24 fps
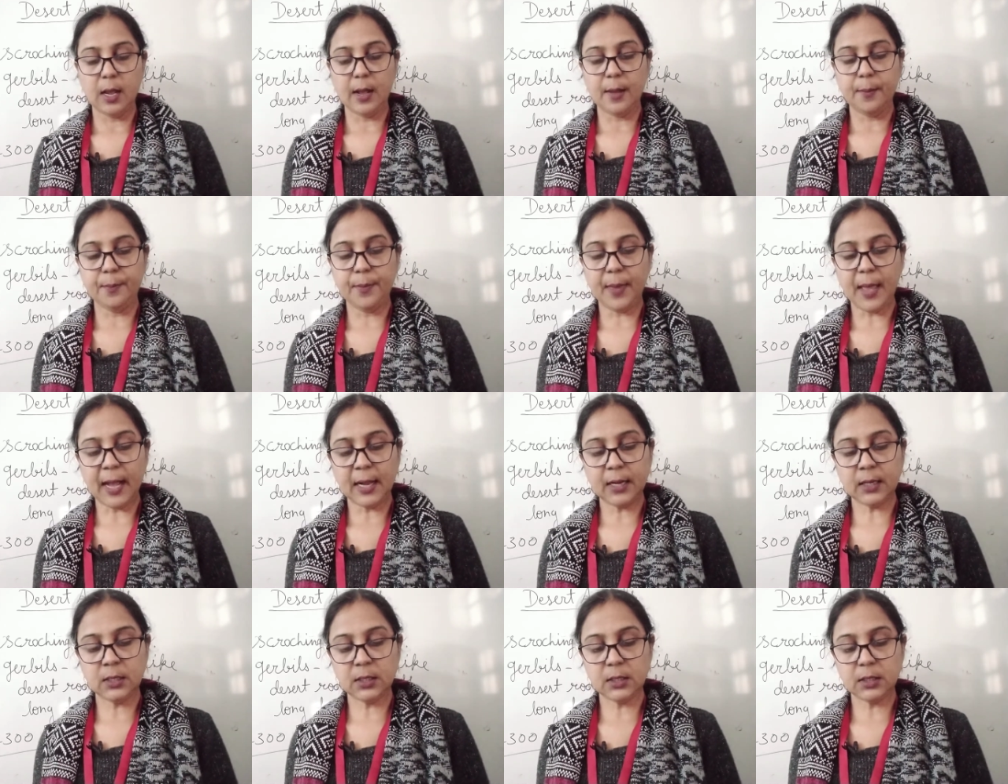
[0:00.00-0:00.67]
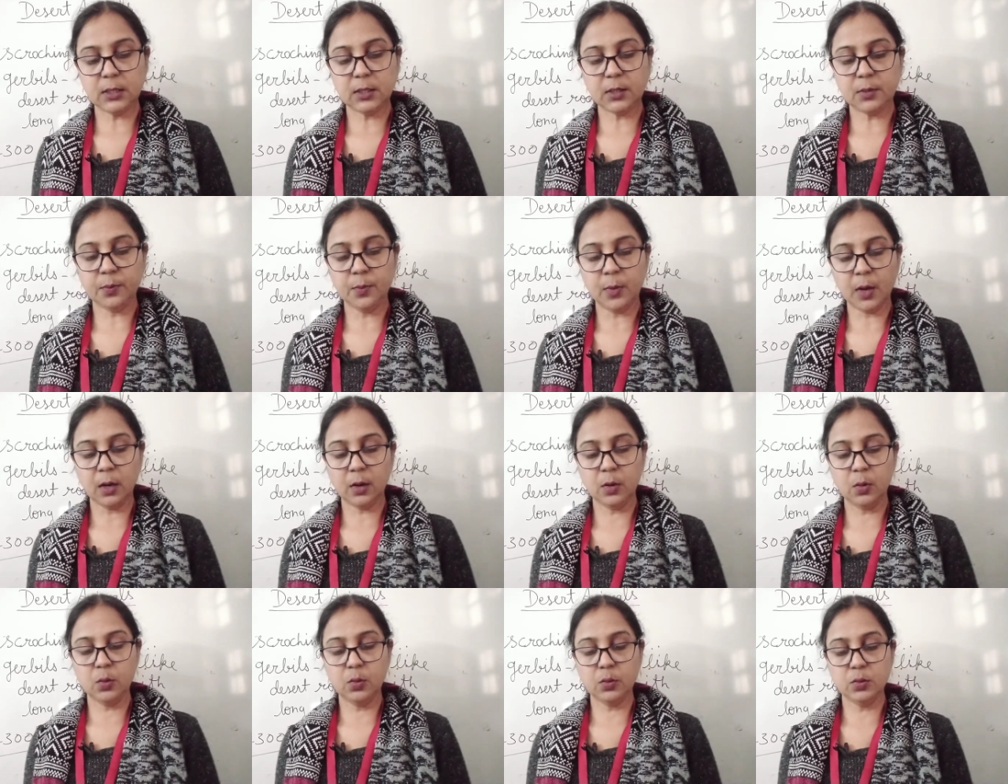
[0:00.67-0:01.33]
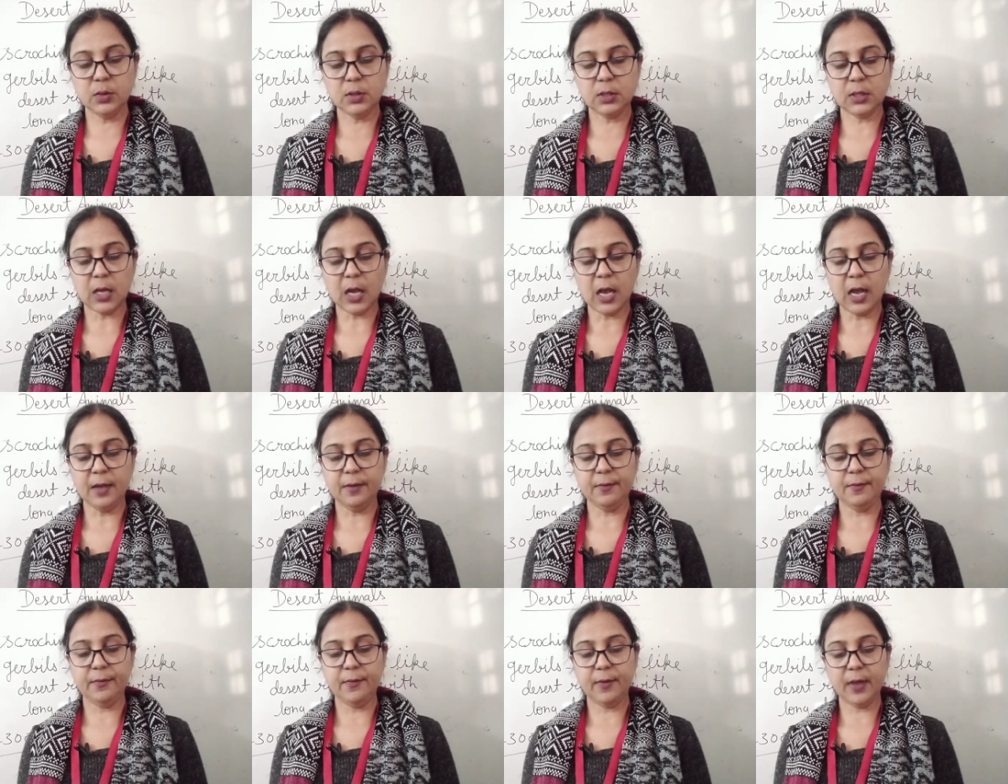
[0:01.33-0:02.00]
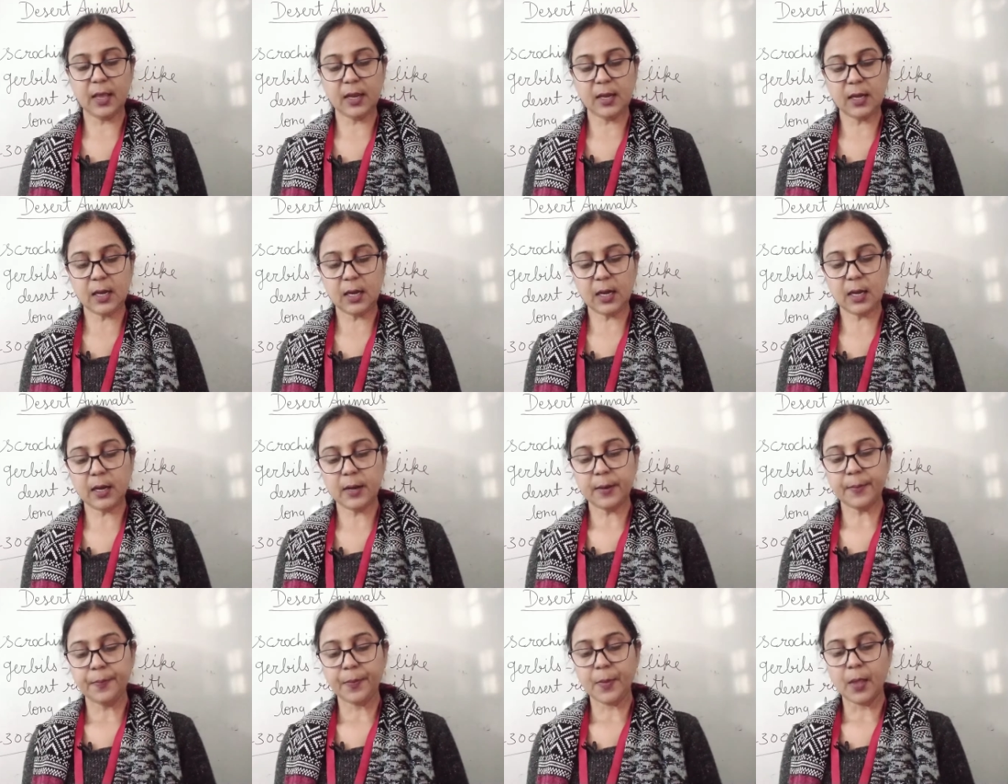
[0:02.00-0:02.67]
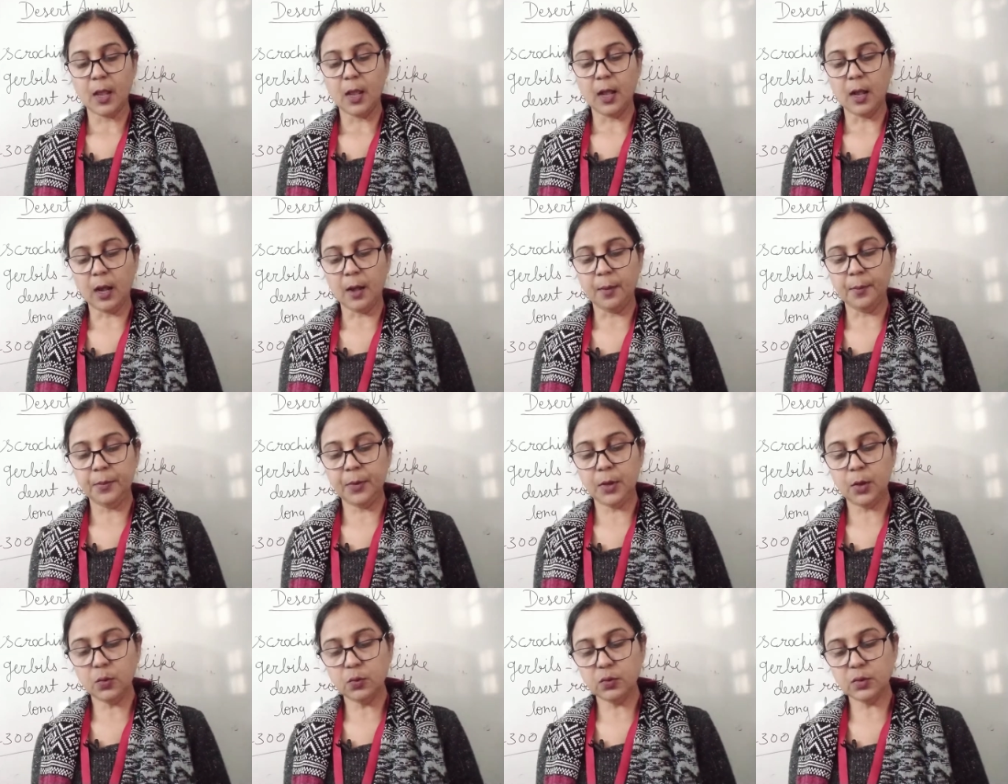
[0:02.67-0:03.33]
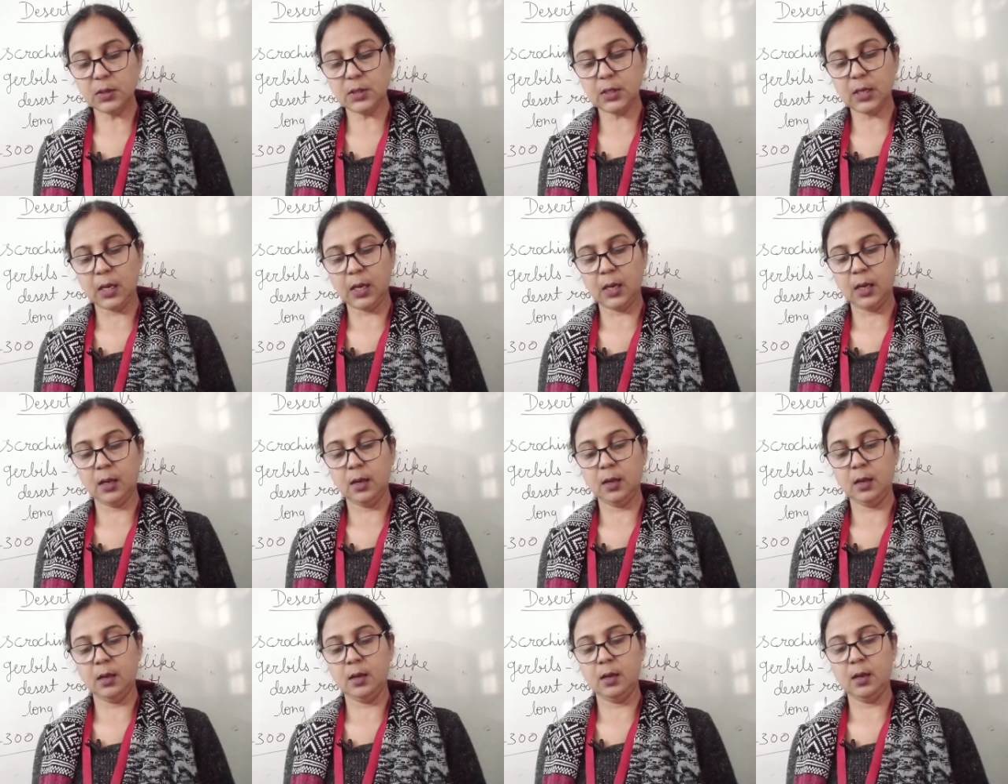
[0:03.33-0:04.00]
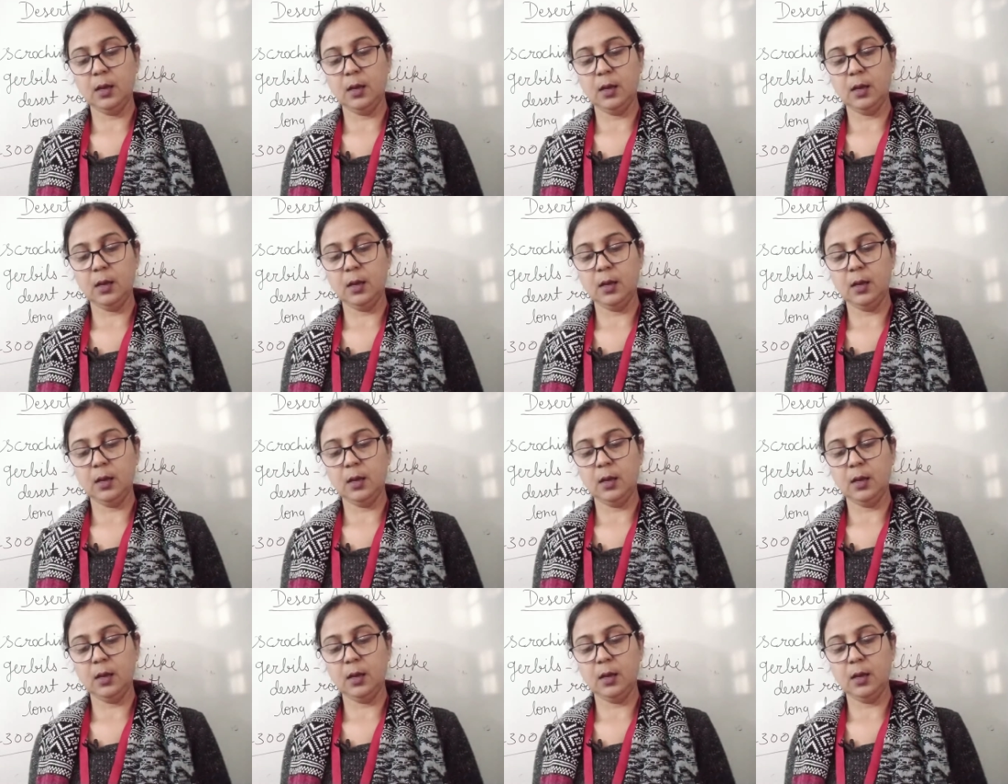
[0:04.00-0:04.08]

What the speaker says: Banded mongoose are very amusing